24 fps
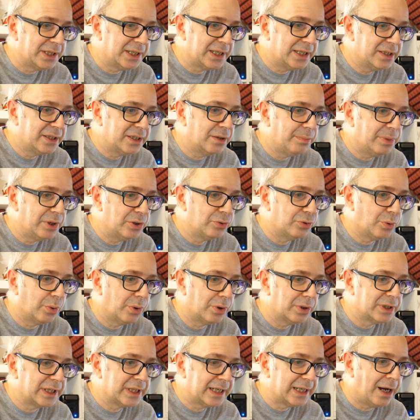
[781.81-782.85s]
Is the build
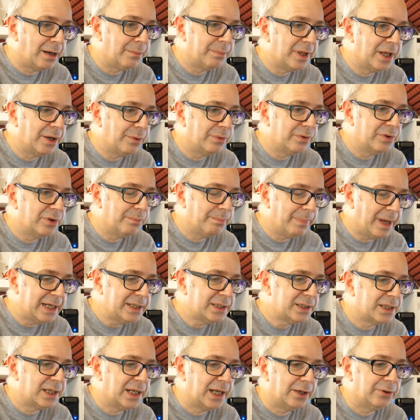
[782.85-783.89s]
quality up there with the
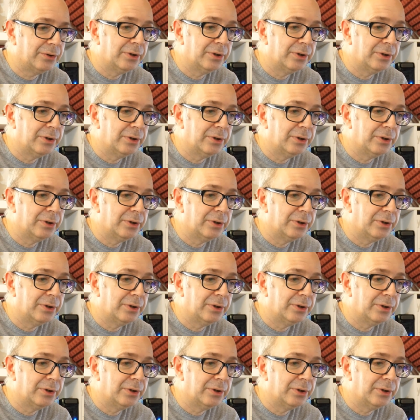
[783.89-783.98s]
best now?